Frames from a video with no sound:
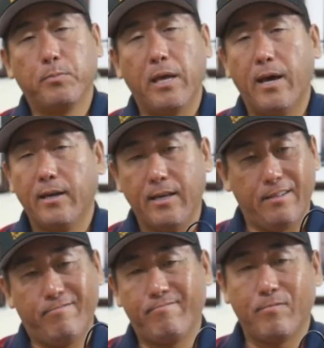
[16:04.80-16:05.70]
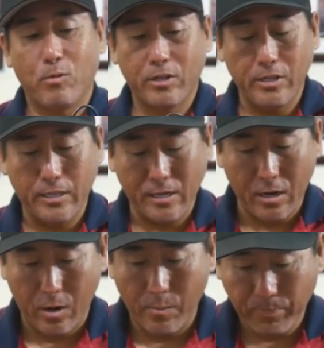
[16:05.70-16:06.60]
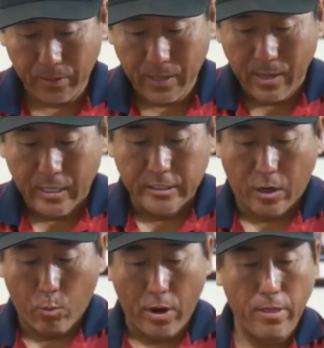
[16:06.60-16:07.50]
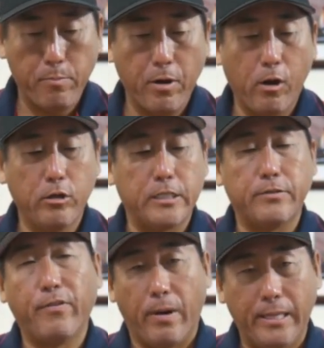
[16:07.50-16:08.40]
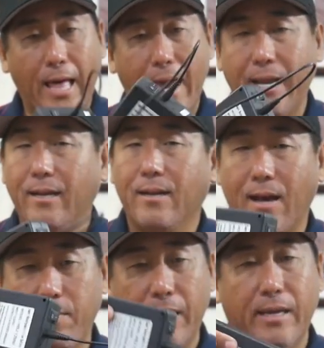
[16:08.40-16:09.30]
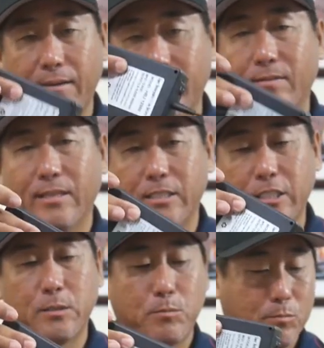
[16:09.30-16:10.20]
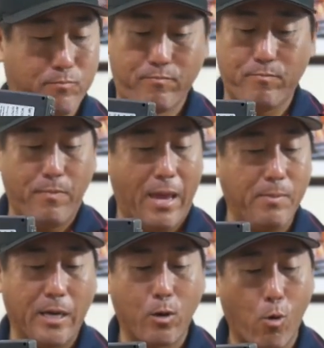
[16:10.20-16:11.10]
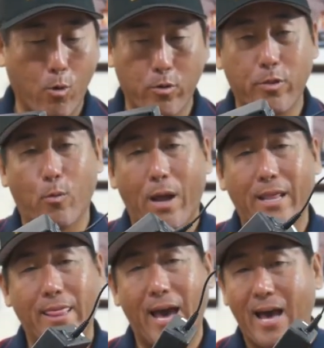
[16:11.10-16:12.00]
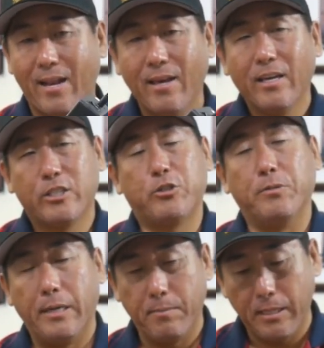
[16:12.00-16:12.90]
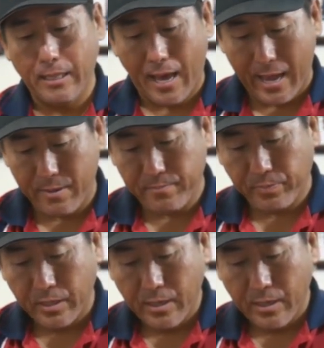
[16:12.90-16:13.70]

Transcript: plug and we're good to go. So one of the pros is very light. I mean, maybe a quarter of the weight of that. Extremely light.